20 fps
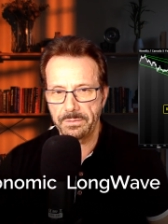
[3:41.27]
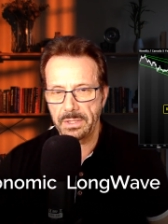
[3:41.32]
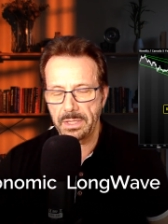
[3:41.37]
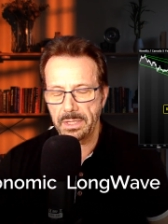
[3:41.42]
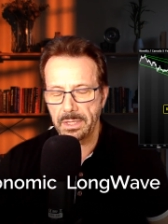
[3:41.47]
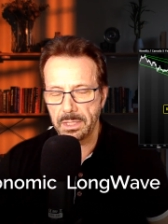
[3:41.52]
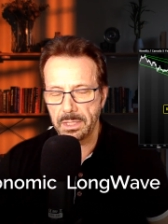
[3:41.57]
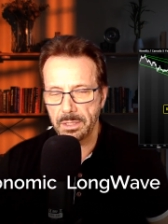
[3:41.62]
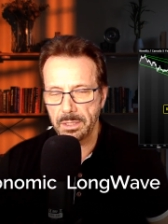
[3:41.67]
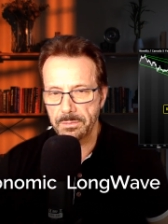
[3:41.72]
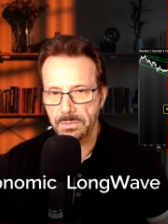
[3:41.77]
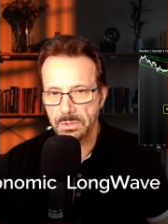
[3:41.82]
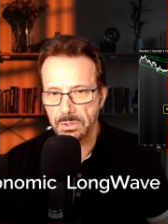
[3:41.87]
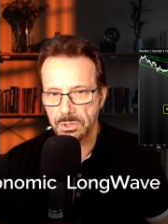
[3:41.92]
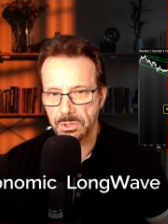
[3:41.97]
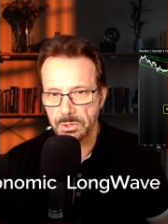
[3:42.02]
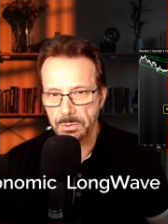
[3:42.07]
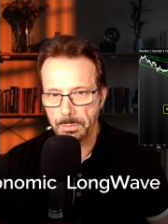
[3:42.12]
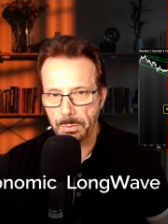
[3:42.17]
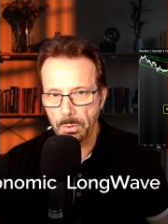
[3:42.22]
Do you have the
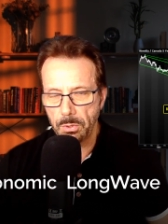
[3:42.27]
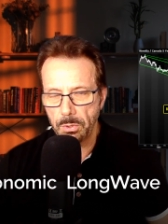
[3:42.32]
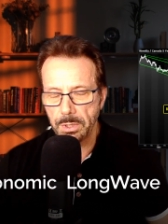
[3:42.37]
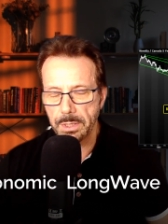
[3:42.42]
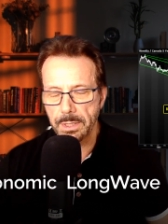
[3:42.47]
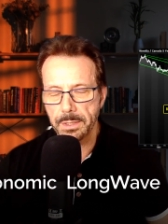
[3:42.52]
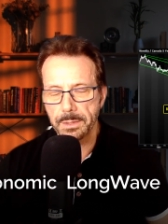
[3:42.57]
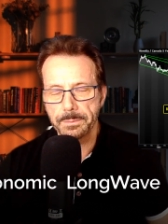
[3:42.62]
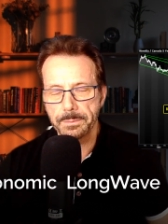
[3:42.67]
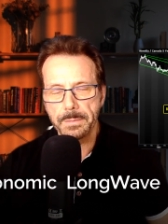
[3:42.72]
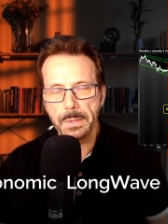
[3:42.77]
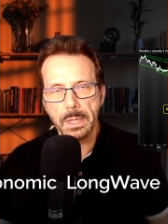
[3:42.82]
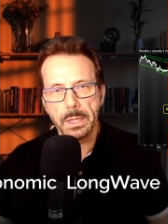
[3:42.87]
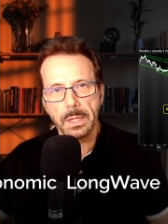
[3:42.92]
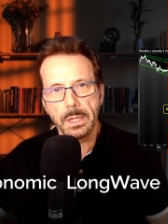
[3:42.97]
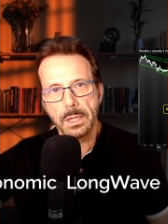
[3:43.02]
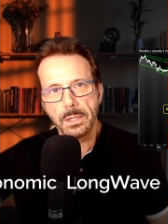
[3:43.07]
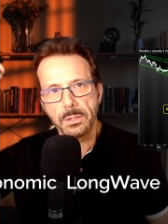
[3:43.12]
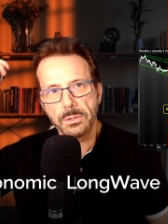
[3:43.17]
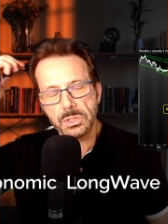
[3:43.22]
income to support it?
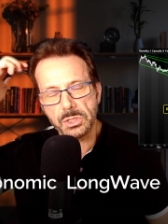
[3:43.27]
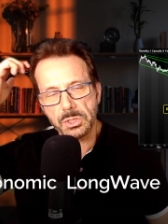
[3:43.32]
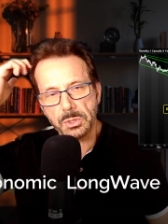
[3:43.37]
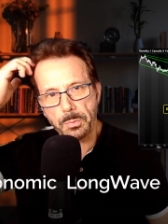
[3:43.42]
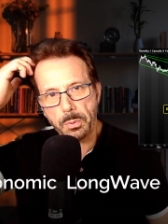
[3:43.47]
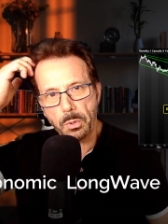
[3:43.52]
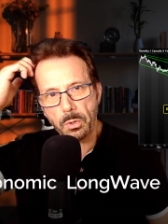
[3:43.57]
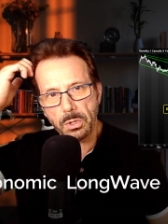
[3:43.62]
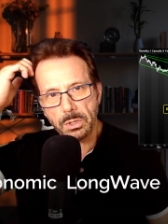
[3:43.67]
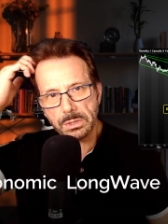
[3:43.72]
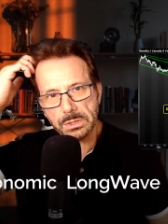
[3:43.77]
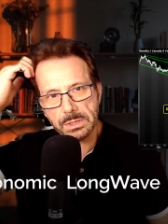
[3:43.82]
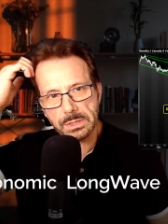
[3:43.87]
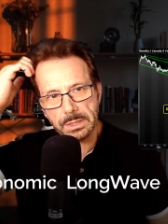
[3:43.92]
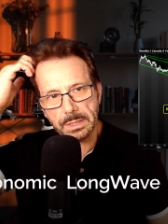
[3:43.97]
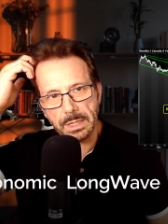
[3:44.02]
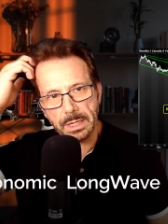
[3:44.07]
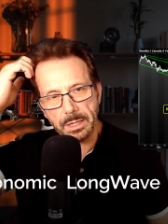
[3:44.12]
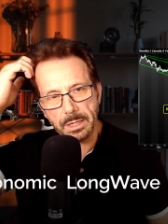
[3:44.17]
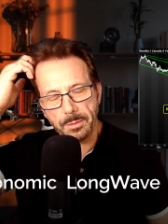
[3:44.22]

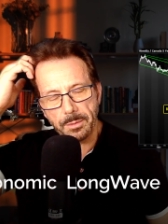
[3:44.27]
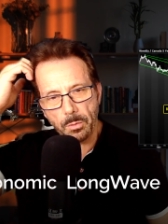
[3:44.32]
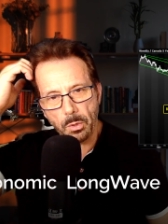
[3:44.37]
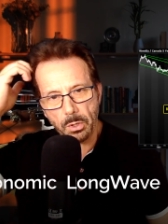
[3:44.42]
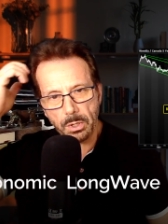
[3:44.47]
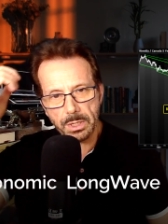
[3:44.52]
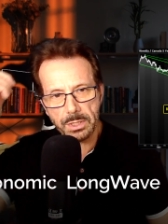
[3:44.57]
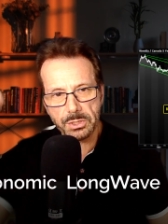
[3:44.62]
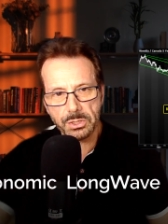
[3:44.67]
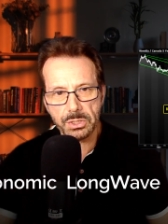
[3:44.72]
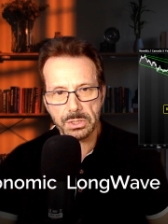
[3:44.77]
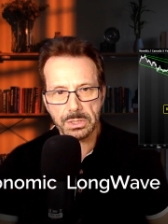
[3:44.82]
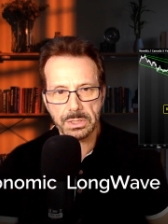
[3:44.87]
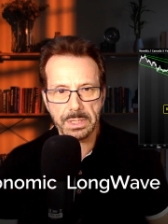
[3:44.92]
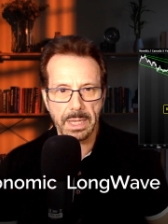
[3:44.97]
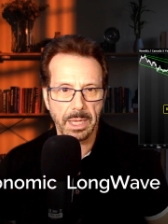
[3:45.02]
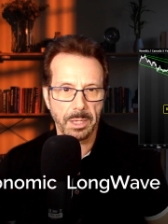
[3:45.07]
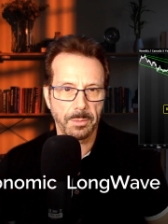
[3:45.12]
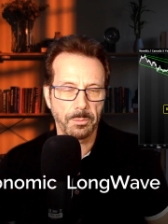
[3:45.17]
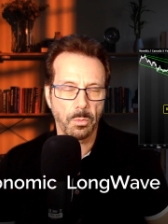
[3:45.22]
Support uh,
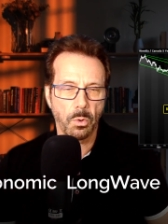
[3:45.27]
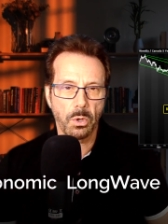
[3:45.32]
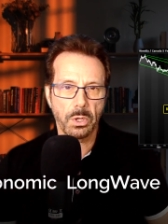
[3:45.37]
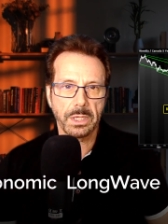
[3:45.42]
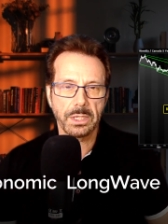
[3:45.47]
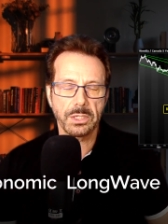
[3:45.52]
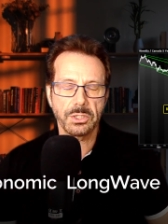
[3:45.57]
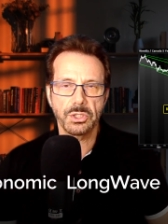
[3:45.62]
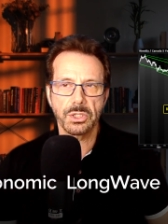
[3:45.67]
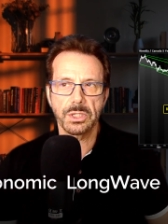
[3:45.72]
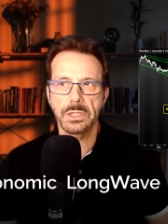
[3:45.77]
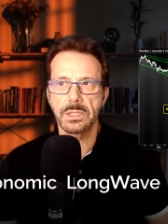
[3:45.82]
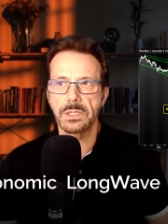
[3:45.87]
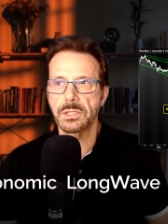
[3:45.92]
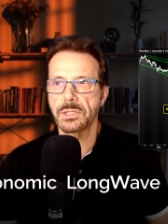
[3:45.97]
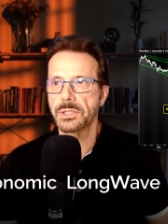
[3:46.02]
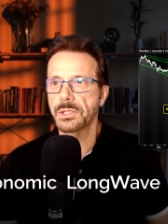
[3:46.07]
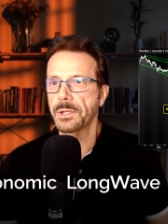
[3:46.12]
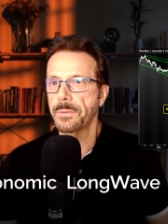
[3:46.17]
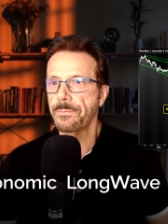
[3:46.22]
mortgages, and
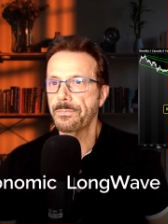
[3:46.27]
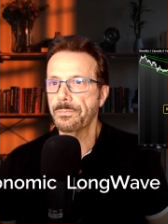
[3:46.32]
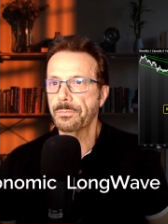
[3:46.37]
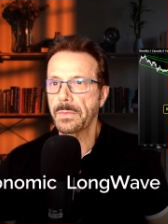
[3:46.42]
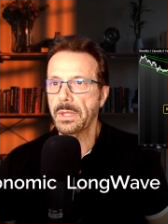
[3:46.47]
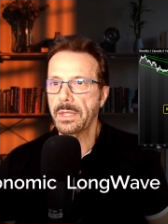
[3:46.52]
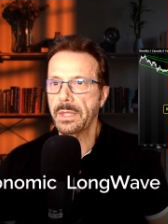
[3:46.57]
mortgages